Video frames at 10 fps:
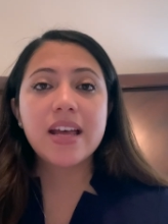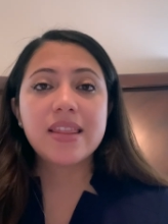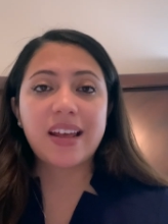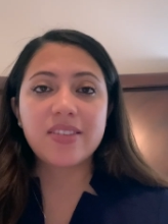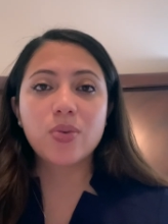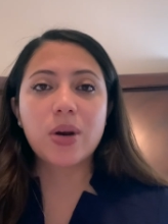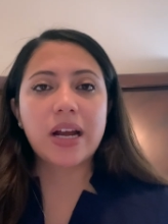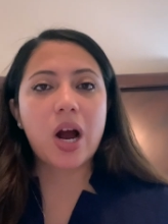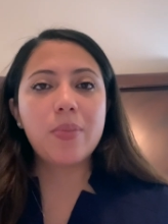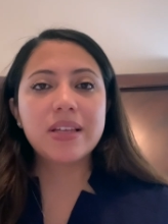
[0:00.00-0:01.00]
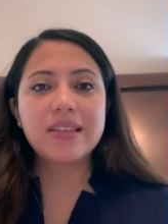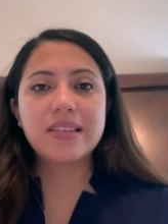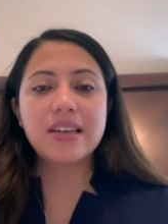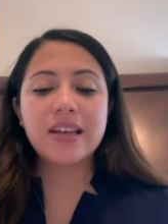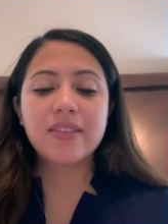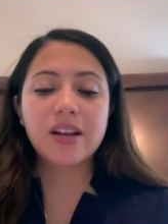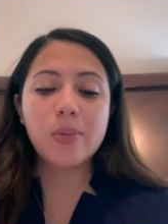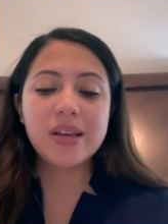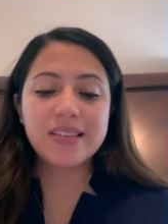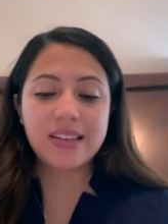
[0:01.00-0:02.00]
That's the one I commonly see is going to
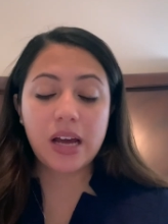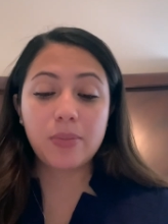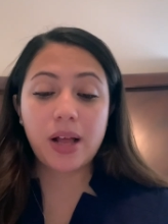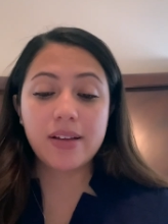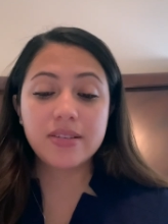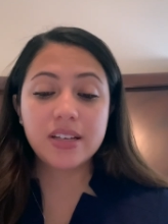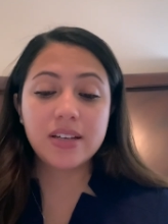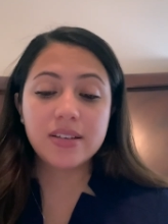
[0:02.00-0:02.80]
be sand blasting,